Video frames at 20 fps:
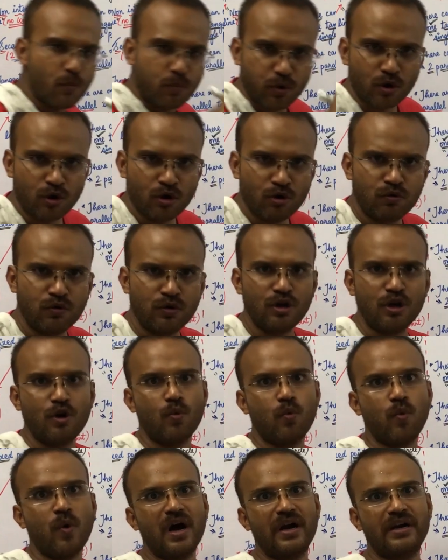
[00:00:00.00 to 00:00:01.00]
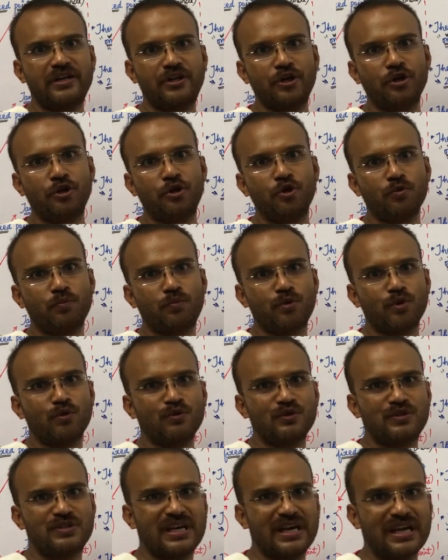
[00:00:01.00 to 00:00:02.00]
proved. What did you
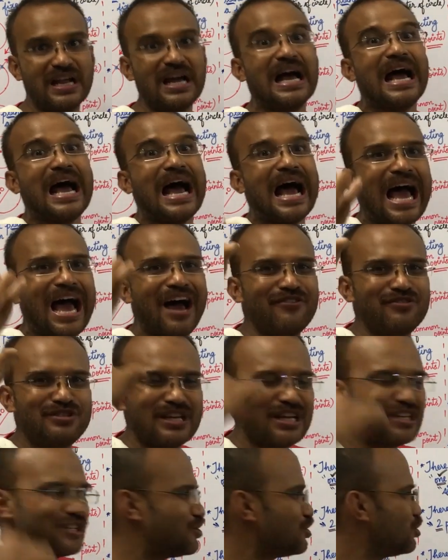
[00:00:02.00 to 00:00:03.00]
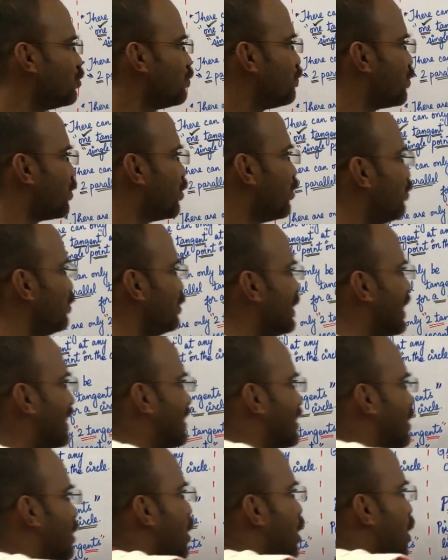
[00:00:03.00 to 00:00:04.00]
prove, sir? I have just proved
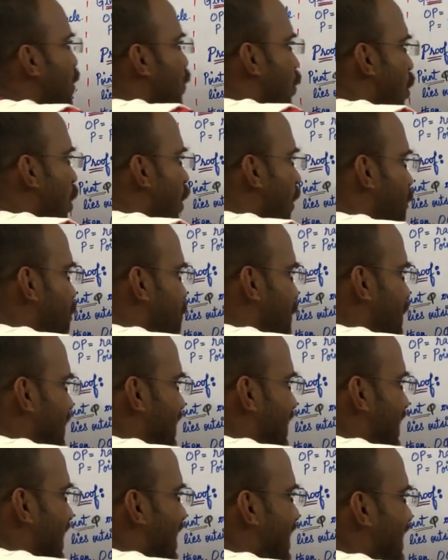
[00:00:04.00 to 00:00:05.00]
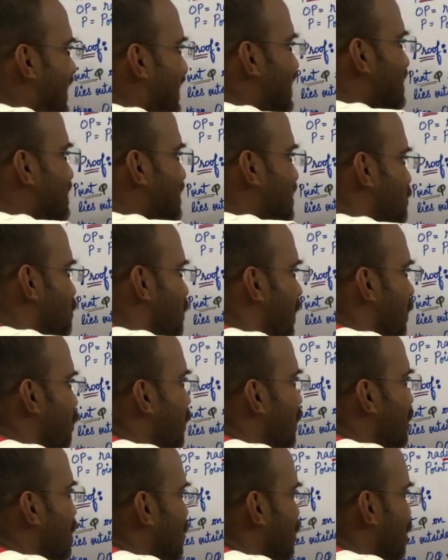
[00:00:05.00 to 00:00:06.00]
that OP radius is
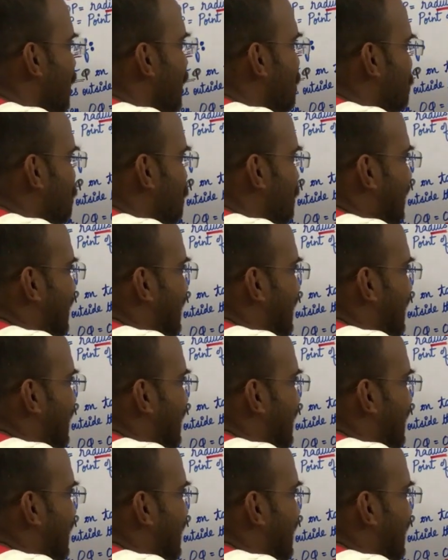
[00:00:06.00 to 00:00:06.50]
perpendicular to the